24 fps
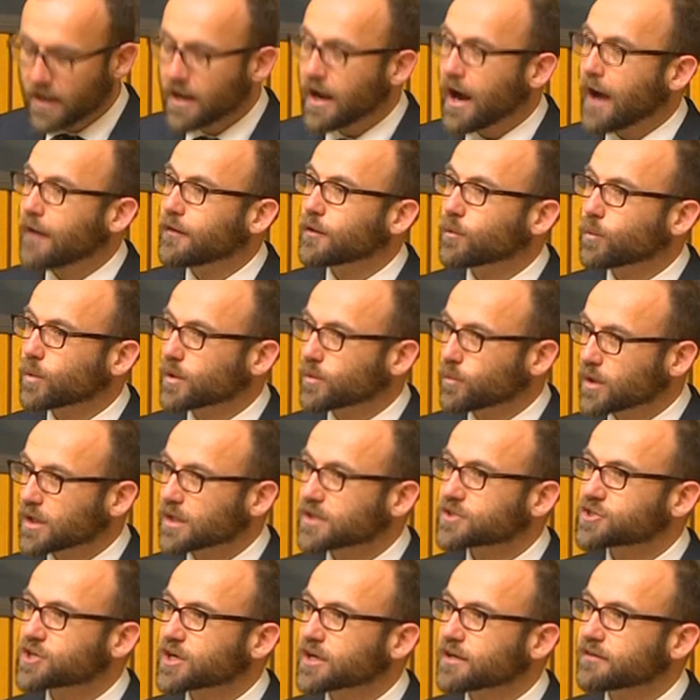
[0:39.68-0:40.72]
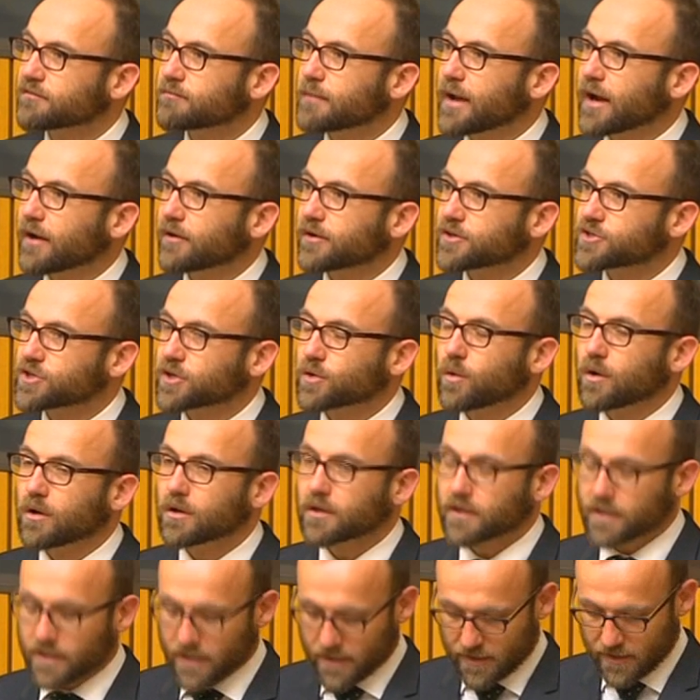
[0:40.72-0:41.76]
and that we will achieve marriage
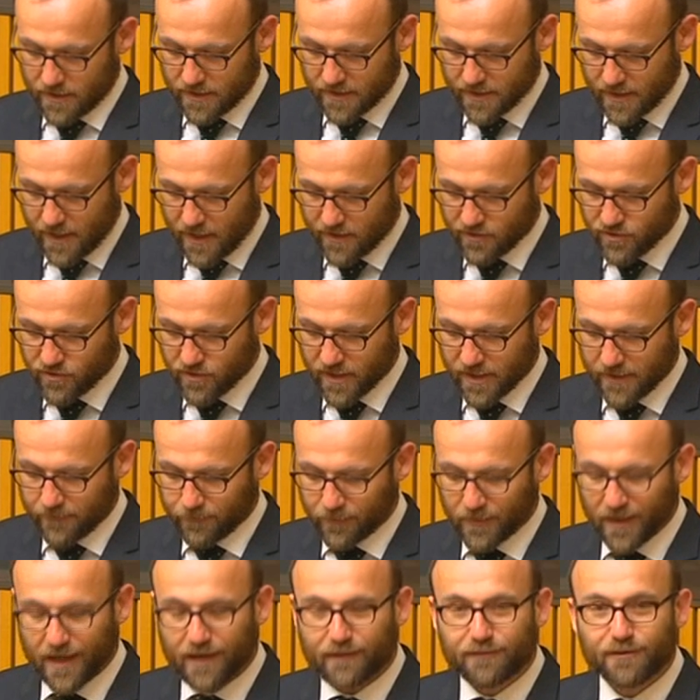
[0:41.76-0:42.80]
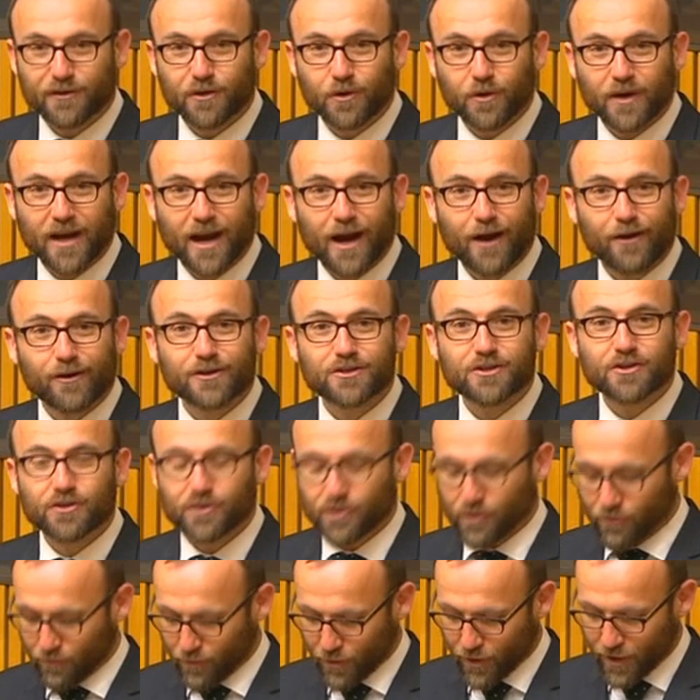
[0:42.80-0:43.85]
equality in this country. And for your courage and
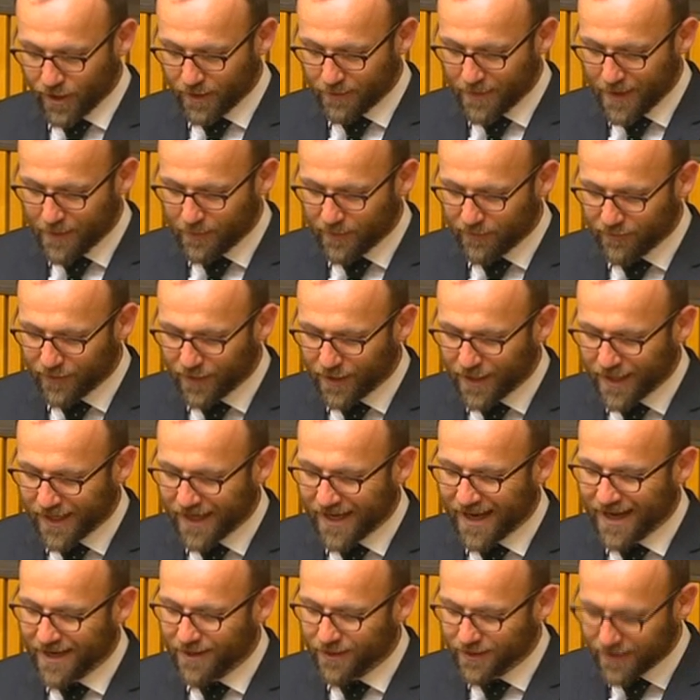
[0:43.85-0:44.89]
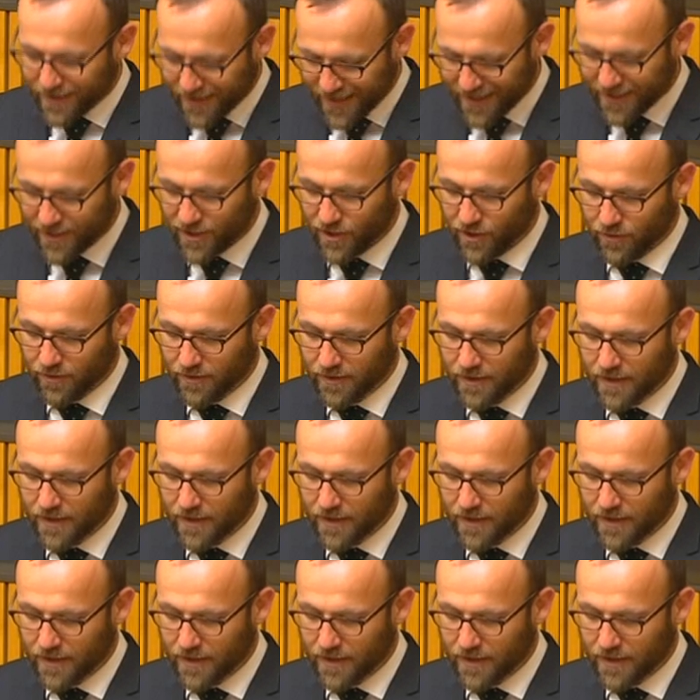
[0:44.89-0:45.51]
your work, Member for Leichhardt, I thank you.